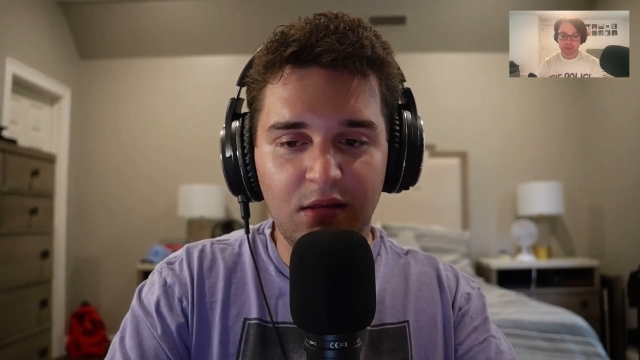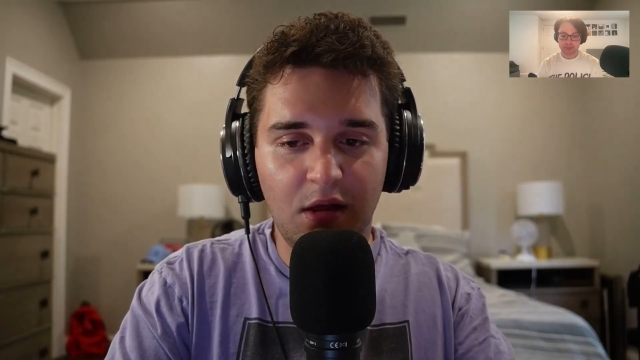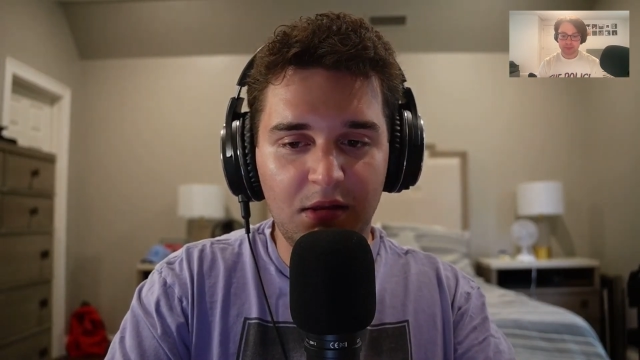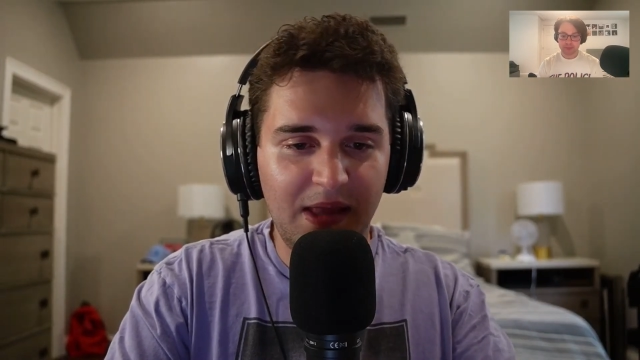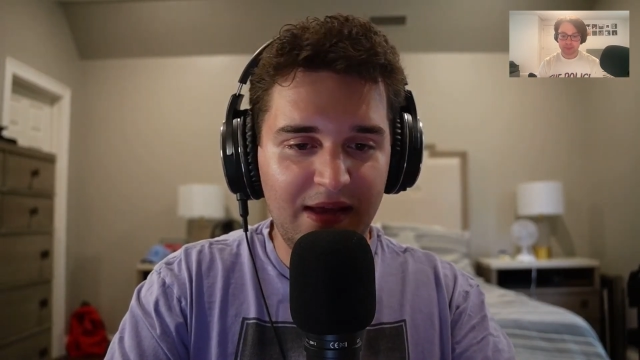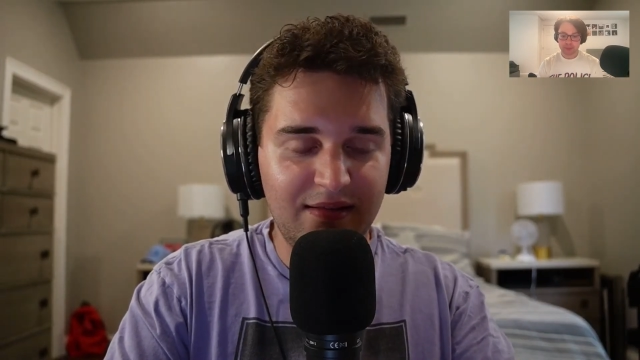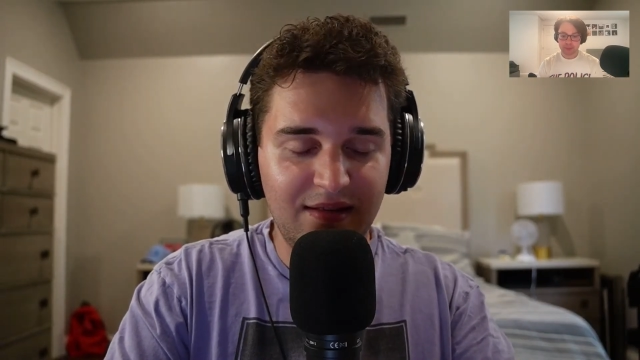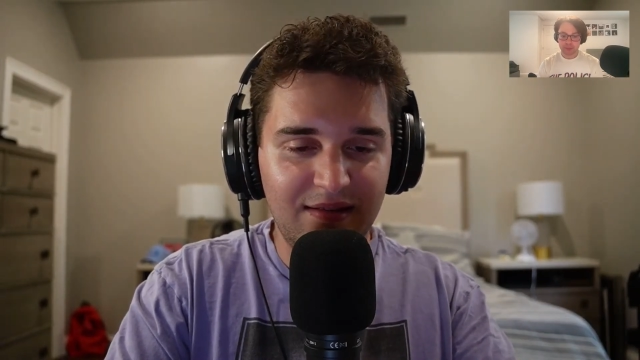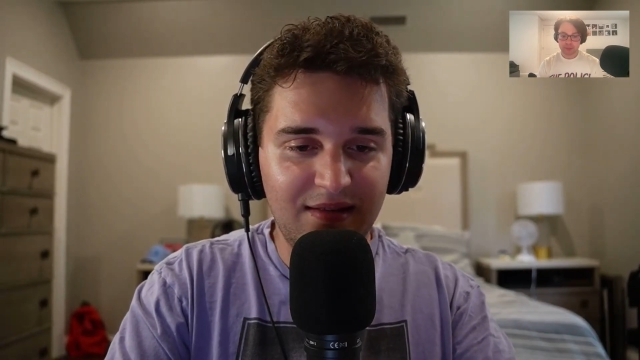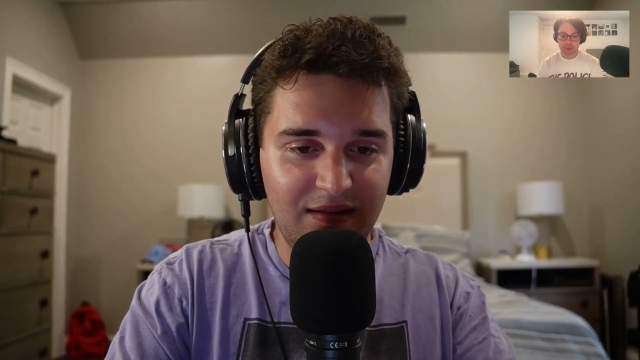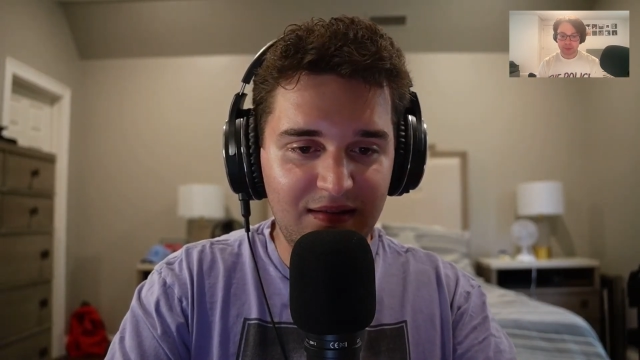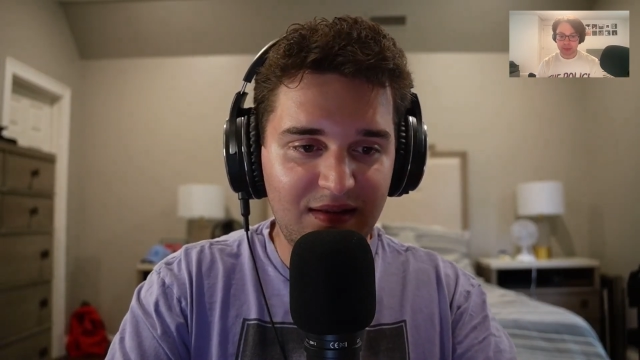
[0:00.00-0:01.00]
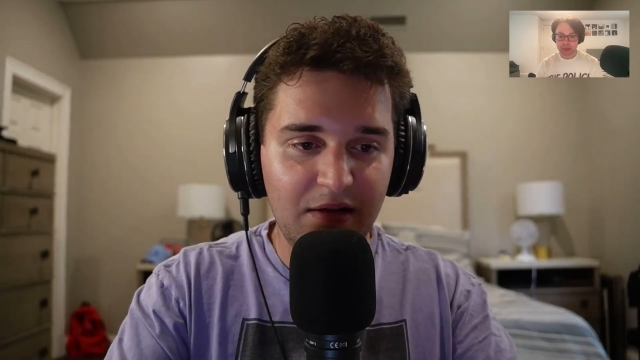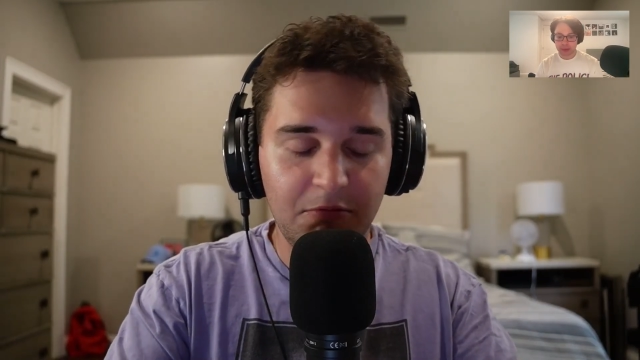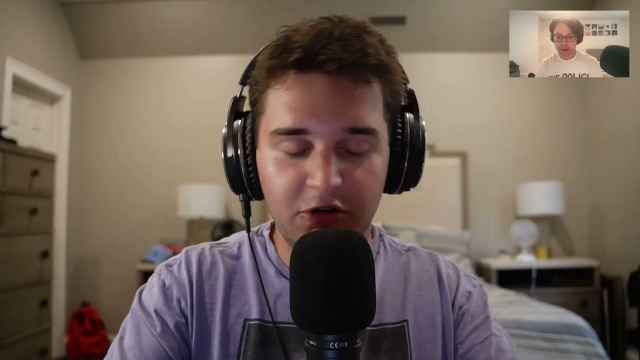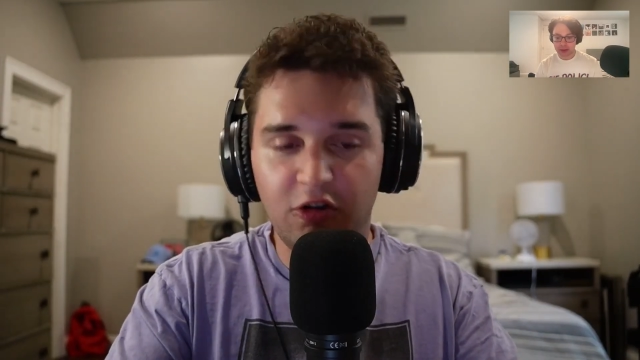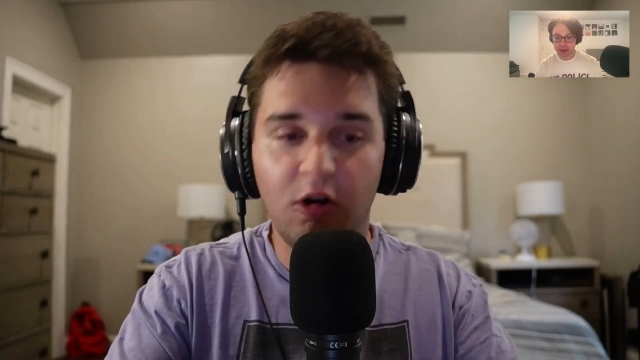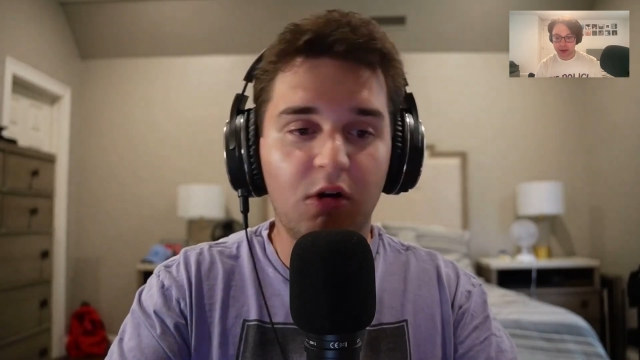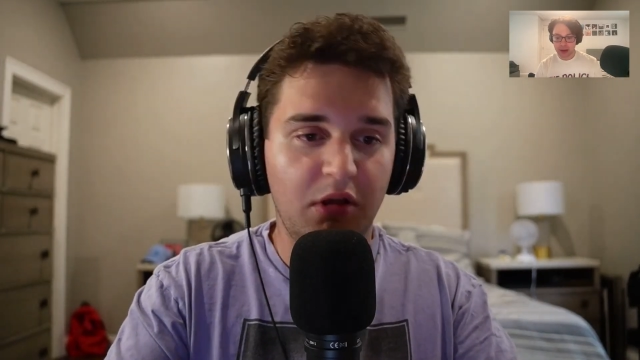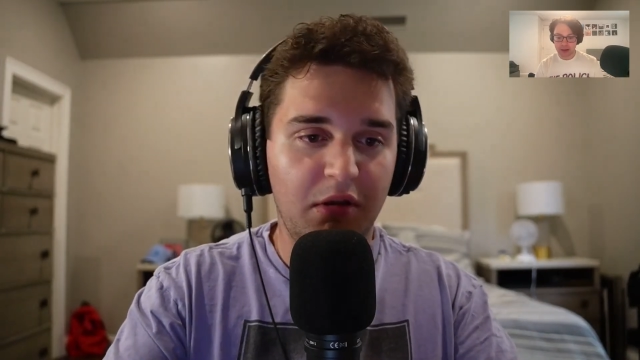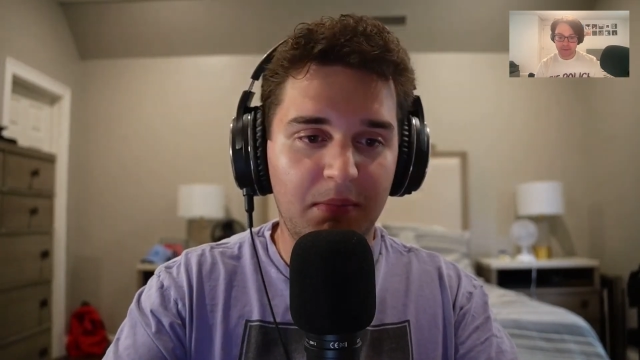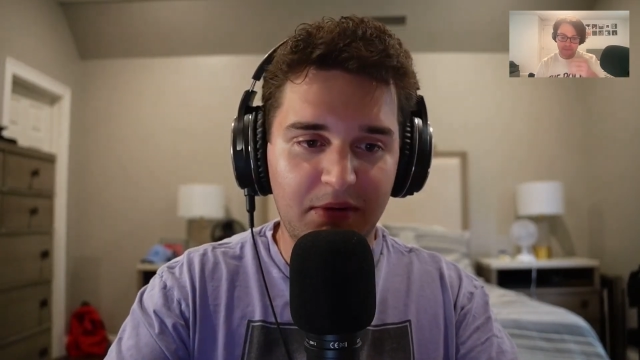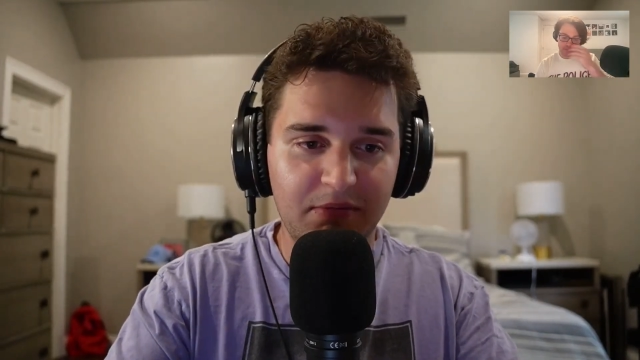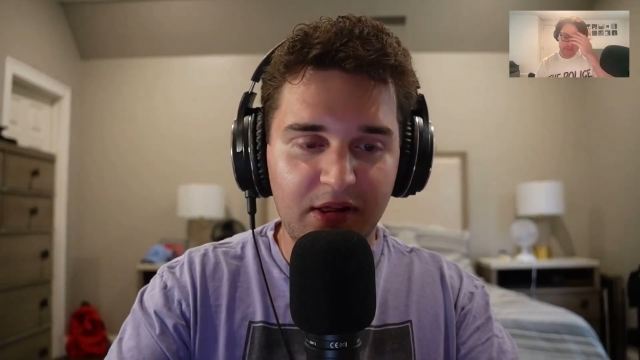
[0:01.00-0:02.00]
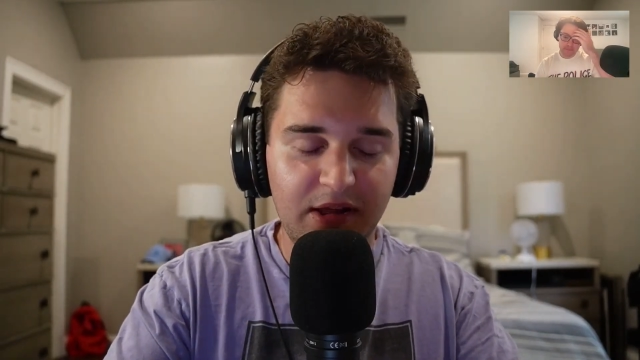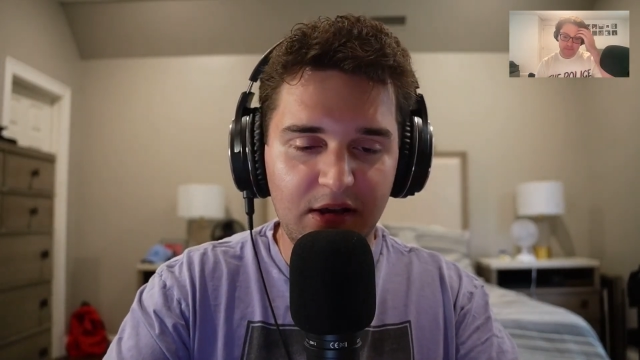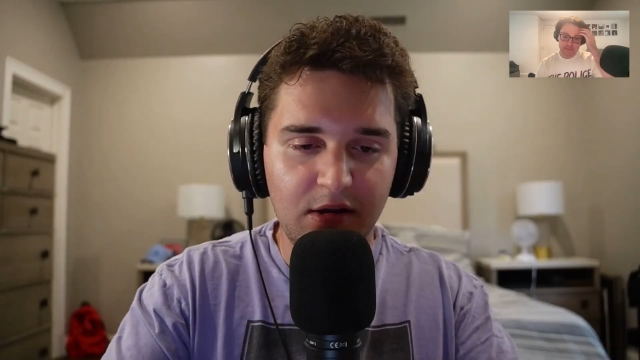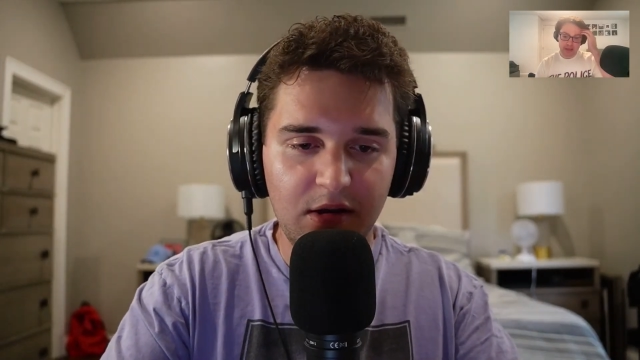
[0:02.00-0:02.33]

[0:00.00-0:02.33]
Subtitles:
Longlegs, and Sing Sing, which are all going to be really good.